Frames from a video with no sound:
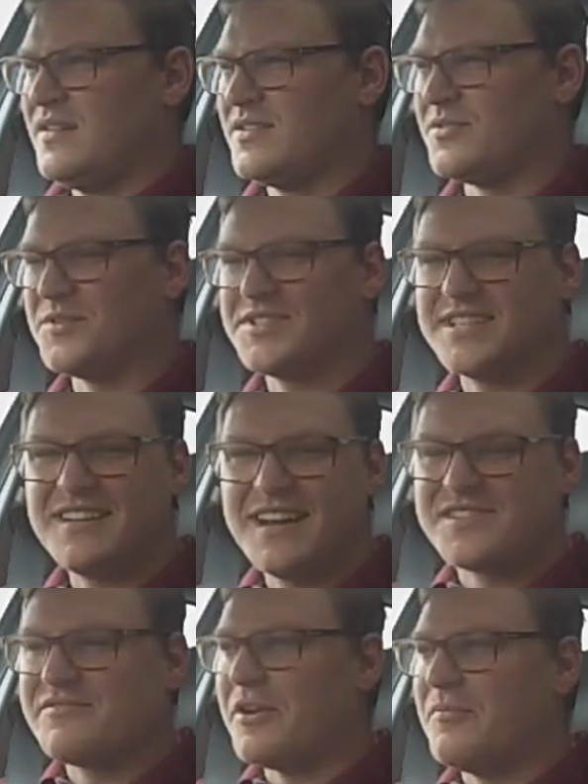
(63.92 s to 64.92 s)
So what's it
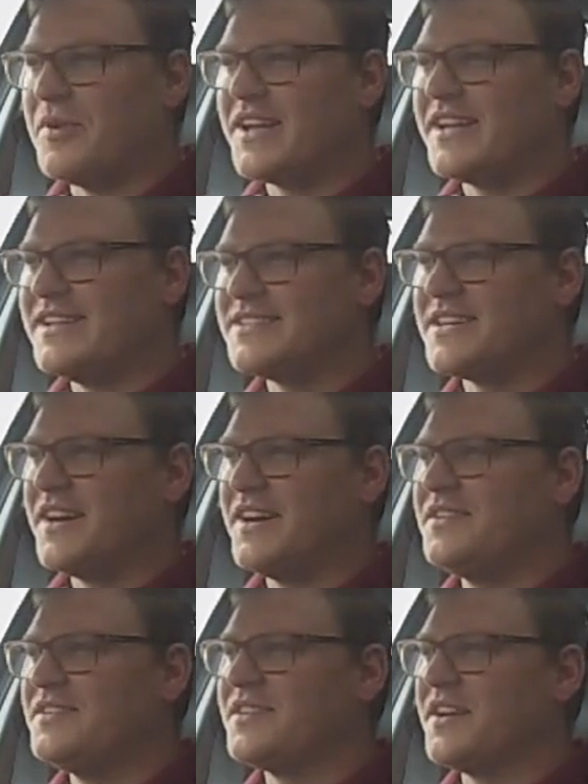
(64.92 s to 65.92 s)
like to run one of these
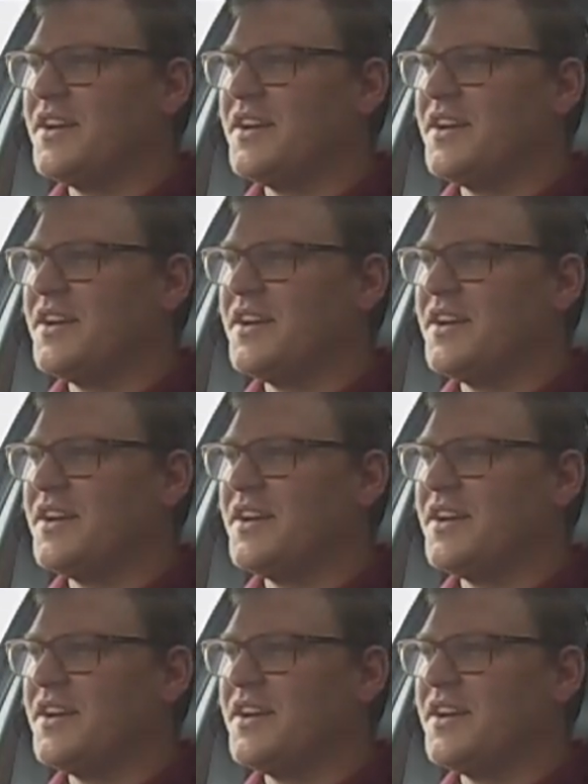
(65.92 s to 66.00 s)
cars?